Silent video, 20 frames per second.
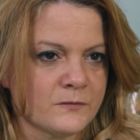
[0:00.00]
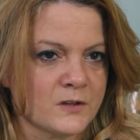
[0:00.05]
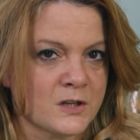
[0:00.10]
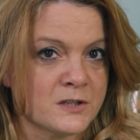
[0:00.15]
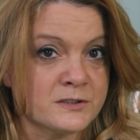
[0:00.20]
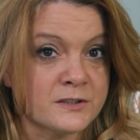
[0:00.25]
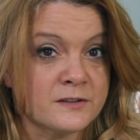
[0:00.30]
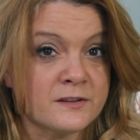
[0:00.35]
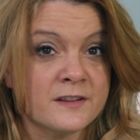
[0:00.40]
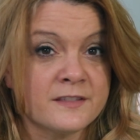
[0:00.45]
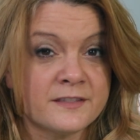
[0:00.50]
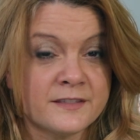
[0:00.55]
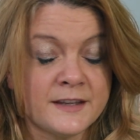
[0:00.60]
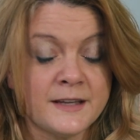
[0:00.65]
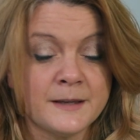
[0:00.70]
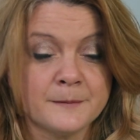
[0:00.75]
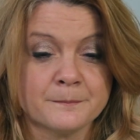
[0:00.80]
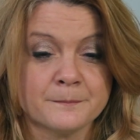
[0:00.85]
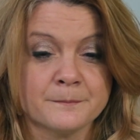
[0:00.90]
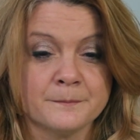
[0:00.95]
So the
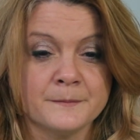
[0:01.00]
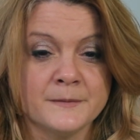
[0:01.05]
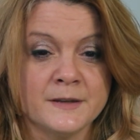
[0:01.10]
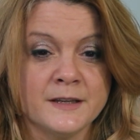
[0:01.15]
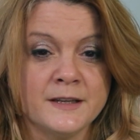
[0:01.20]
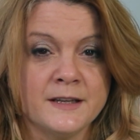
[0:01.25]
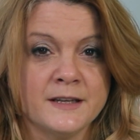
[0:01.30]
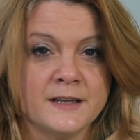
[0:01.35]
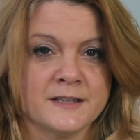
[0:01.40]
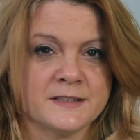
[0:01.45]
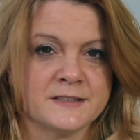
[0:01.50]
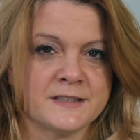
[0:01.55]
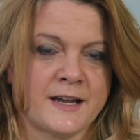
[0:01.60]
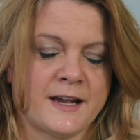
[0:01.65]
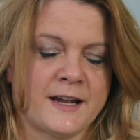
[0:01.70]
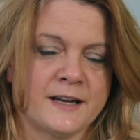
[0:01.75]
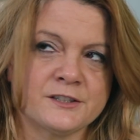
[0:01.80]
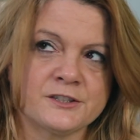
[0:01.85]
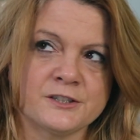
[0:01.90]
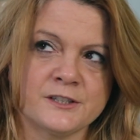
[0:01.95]
theme is
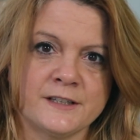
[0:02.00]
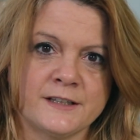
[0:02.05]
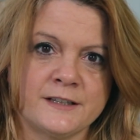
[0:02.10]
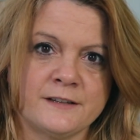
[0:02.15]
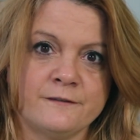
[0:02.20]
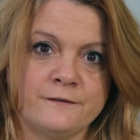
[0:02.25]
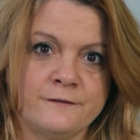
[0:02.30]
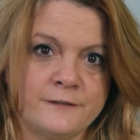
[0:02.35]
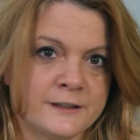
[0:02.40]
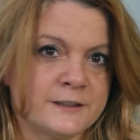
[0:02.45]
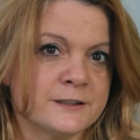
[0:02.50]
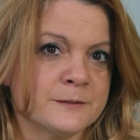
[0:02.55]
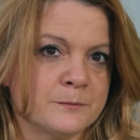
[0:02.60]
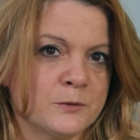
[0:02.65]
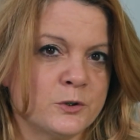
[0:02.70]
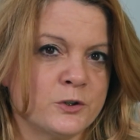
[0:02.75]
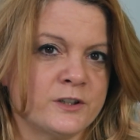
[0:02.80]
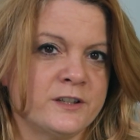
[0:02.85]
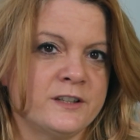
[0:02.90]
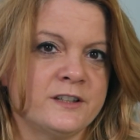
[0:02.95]
actually
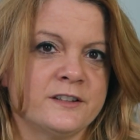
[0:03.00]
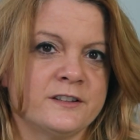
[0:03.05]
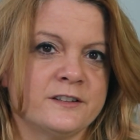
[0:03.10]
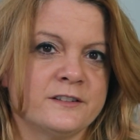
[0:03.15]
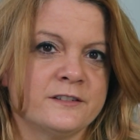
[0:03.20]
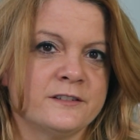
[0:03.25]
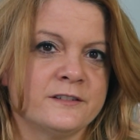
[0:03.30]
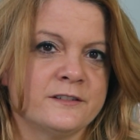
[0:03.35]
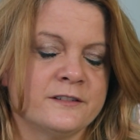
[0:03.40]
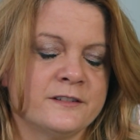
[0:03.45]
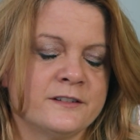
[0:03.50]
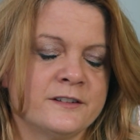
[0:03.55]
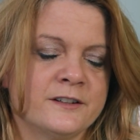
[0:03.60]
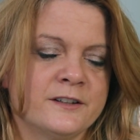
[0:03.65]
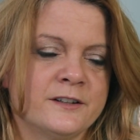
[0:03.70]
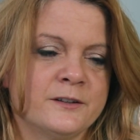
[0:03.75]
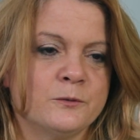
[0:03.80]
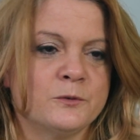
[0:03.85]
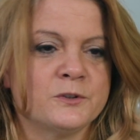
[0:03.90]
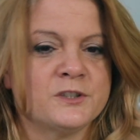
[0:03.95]
victimhood,
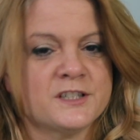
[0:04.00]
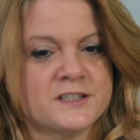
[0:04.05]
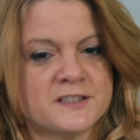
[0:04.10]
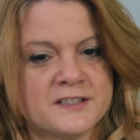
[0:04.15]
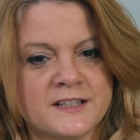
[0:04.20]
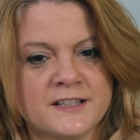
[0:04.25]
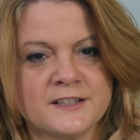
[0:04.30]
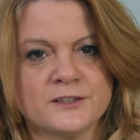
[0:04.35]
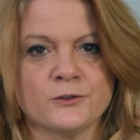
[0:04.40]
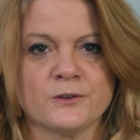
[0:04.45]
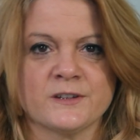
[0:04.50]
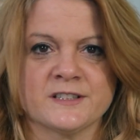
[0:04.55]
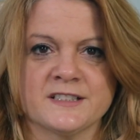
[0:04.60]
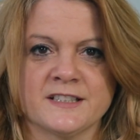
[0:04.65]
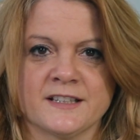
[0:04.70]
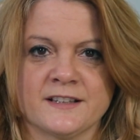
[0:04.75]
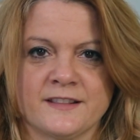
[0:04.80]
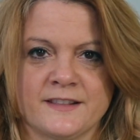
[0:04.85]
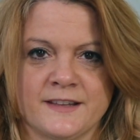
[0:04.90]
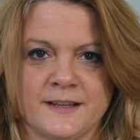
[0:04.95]
which is an
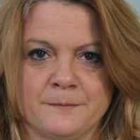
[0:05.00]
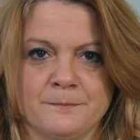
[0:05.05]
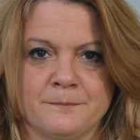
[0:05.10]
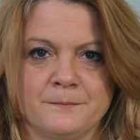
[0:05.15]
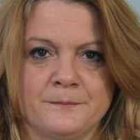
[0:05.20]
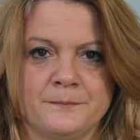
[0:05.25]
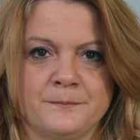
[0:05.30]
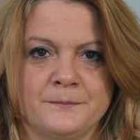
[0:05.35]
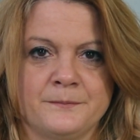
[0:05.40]
interesting theme.